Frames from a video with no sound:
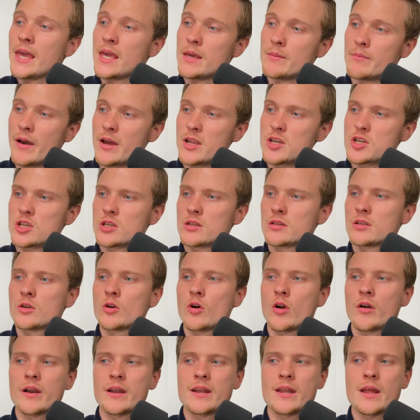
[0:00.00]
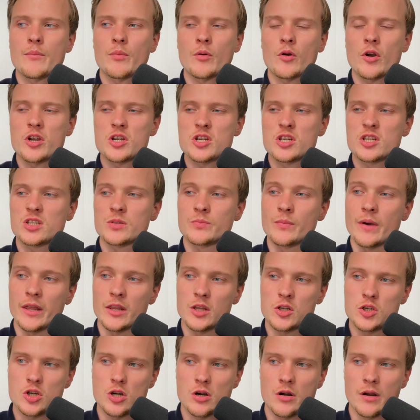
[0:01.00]
Imagine you're an operations
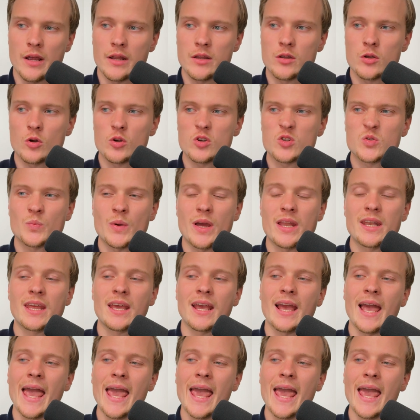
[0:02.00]
manager and you're spending